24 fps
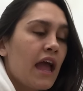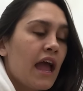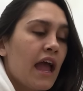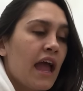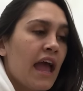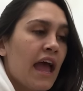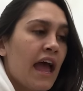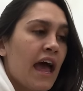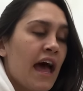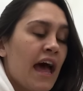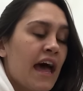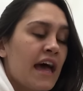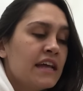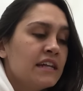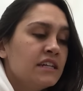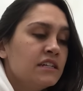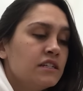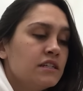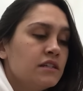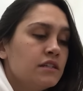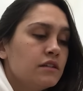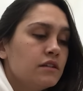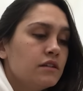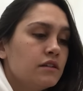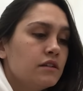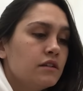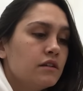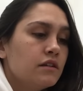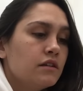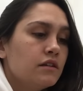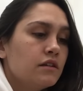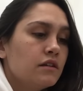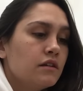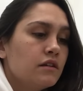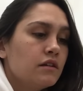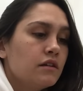And
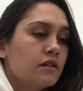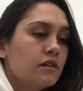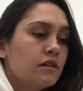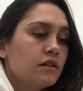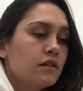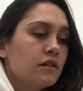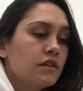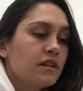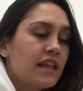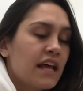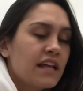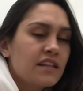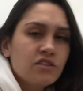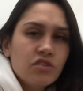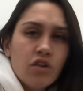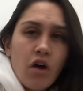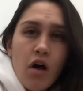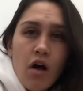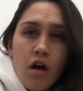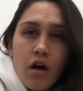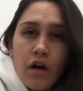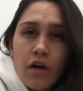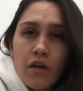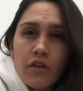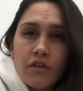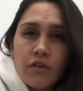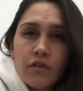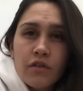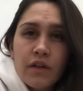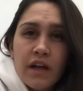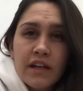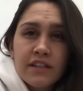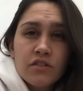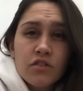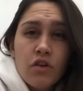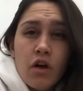that's all.
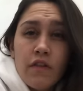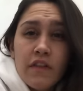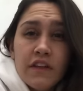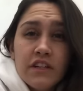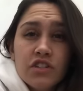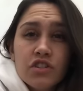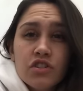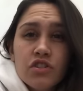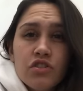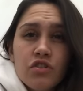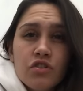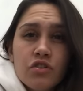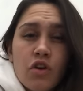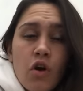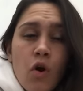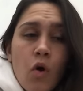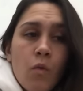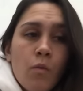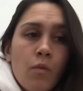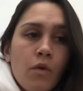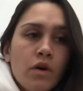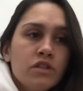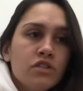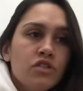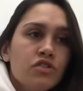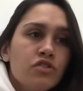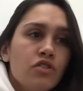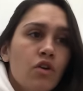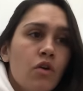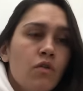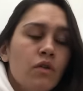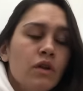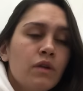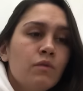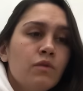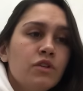That's all, they just took home 1
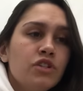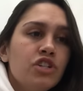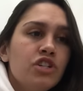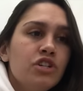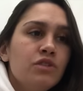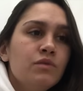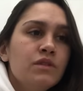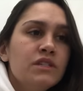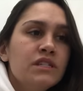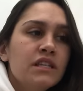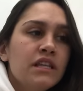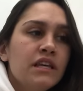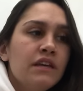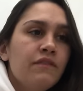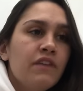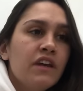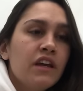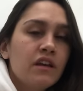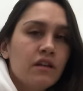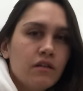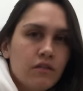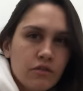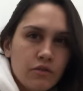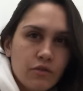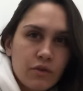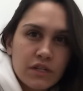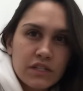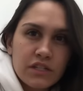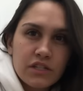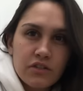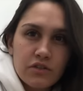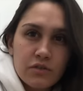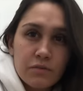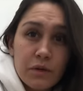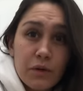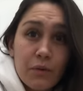stone, and when she was leaving, oh,
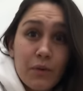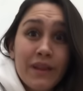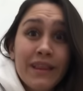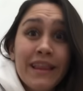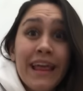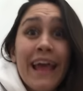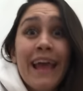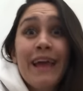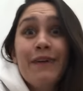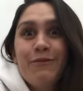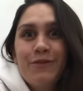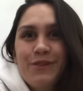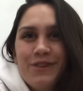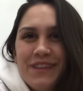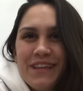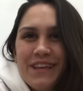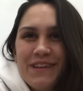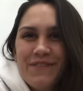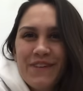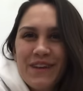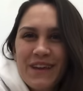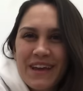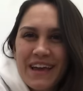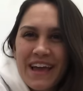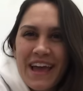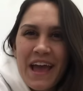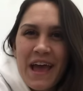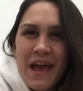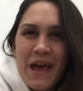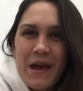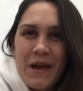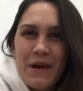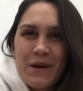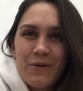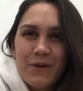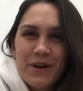excuse me, when they were leaving
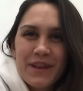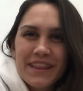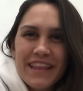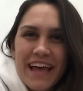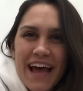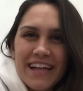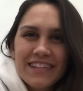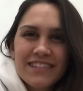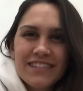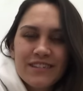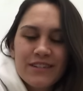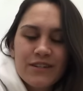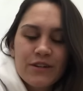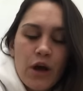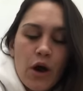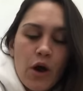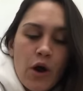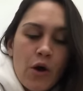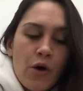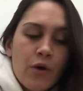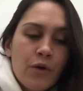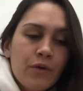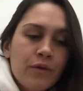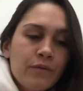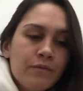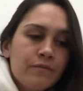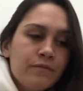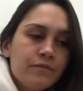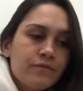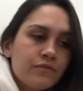with that stone,